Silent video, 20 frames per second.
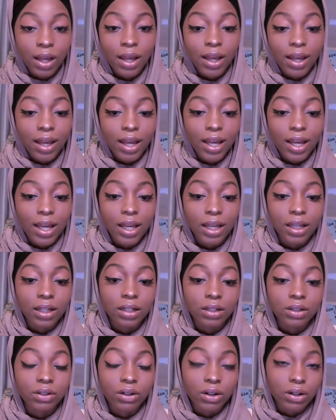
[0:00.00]

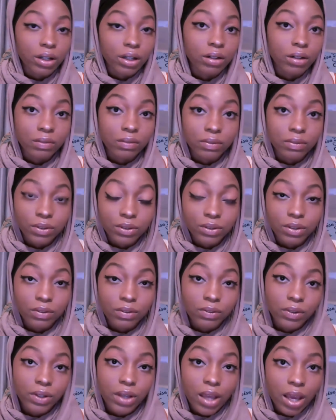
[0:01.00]
And grow your own food if
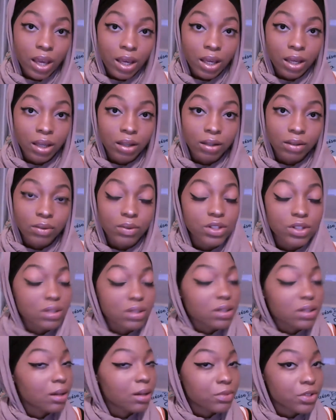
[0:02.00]
you can, which
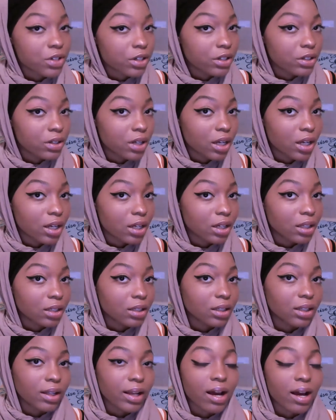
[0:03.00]
I'm sure you can.
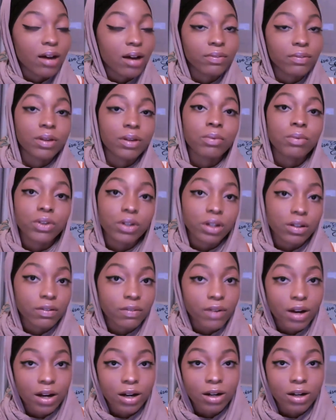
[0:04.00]
They have community
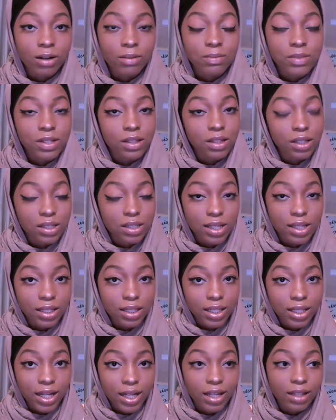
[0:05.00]
farms and things like
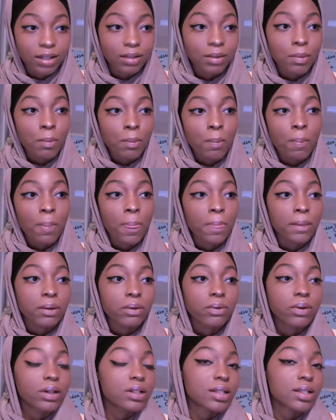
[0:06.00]
that. You
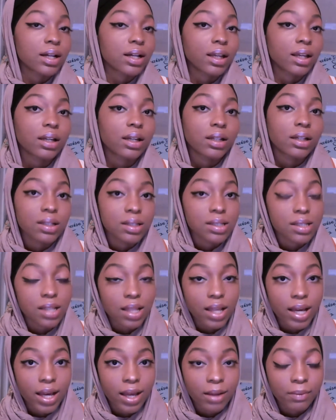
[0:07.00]
want to start getting into
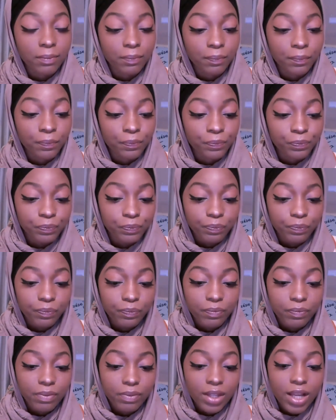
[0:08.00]
that.
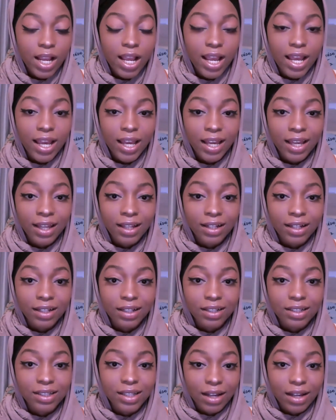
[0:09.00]
And
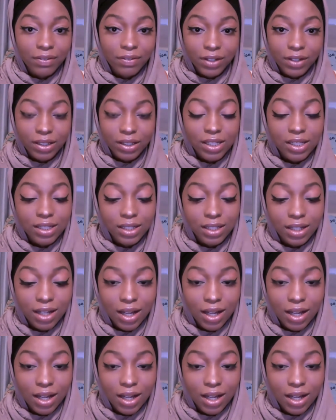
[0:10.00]
definitely,